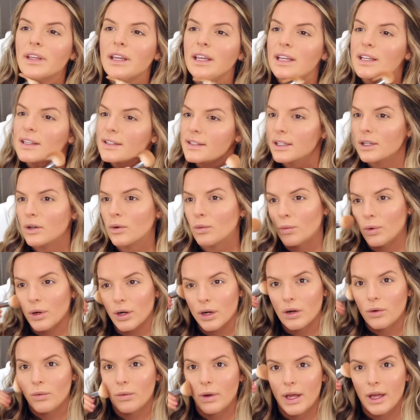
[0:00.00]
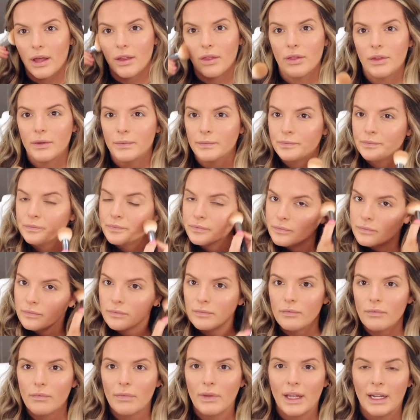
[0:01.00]
easy to work with.
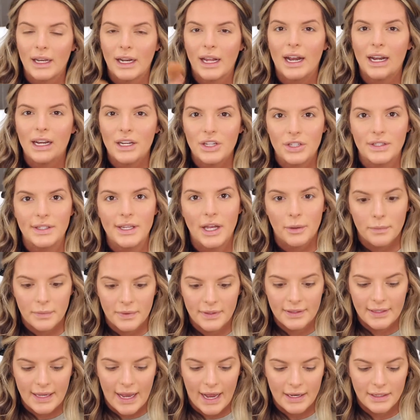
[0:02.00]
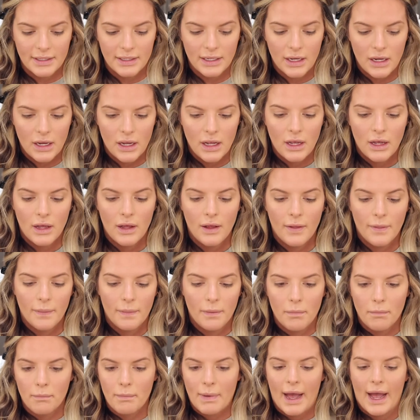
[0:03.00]
And it kind of just helps set
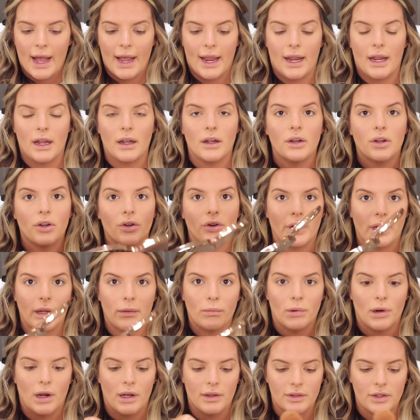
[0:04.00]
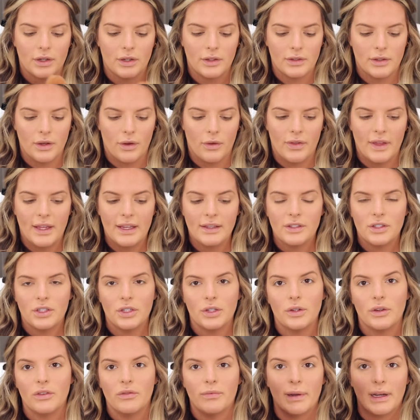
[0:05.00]
my cream bronzer. So these
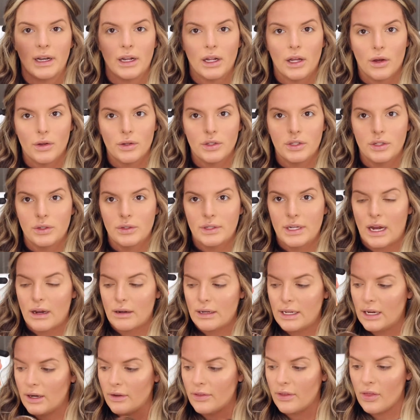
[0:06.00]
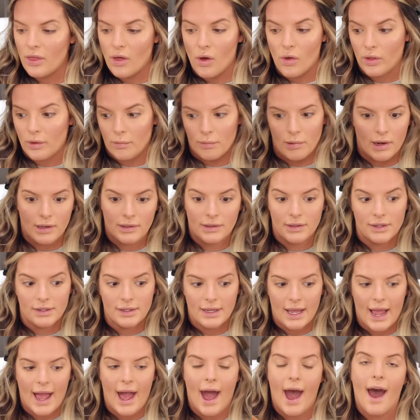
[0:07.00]
two have been a go-to down here. They're the only bronzers
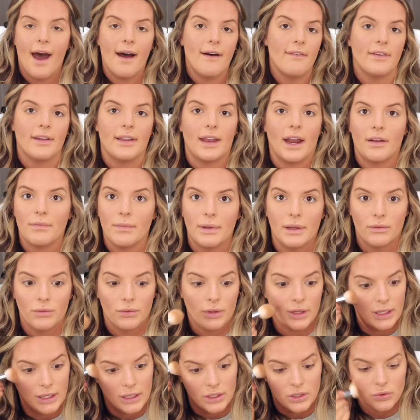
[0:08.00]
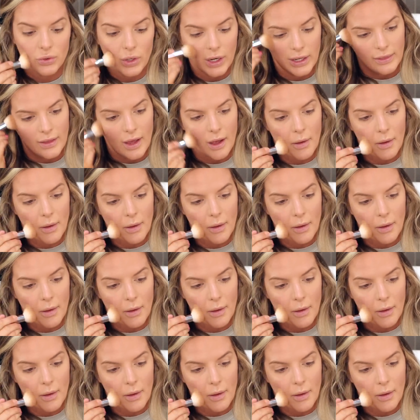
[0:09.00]
I have and I've been really enjoying